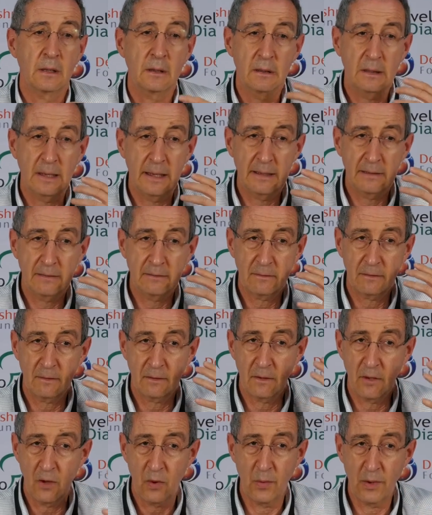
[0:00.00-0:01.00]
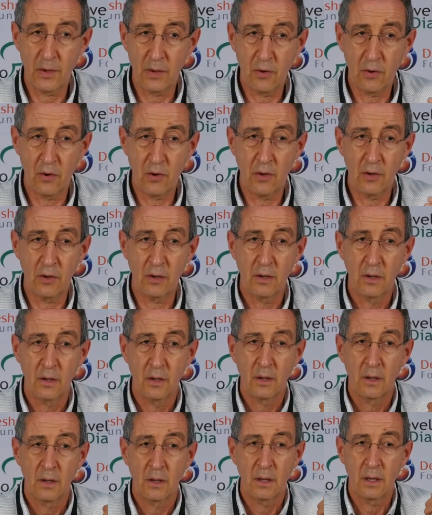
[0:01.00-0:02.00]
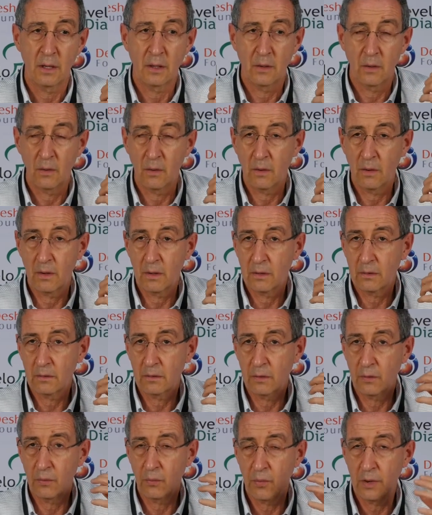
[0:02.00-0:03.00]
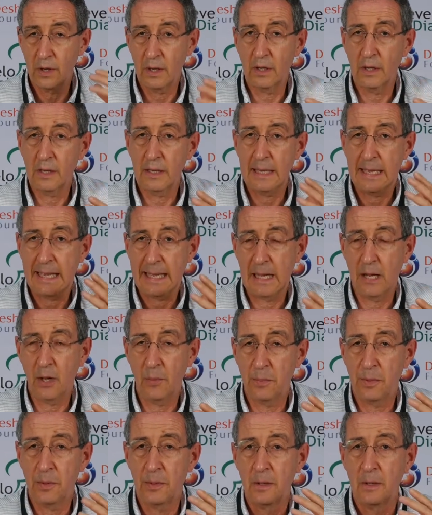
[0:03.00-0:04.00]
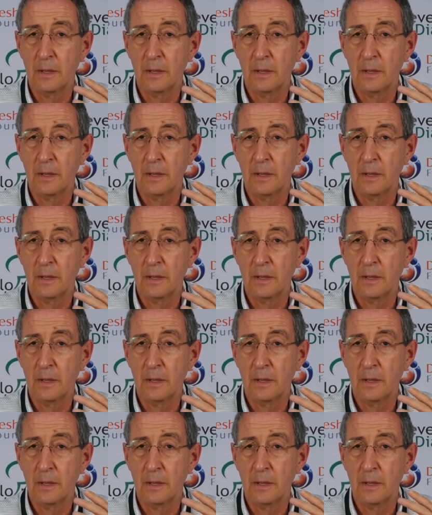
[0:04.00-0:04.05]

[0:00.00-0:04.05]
that's going on to really help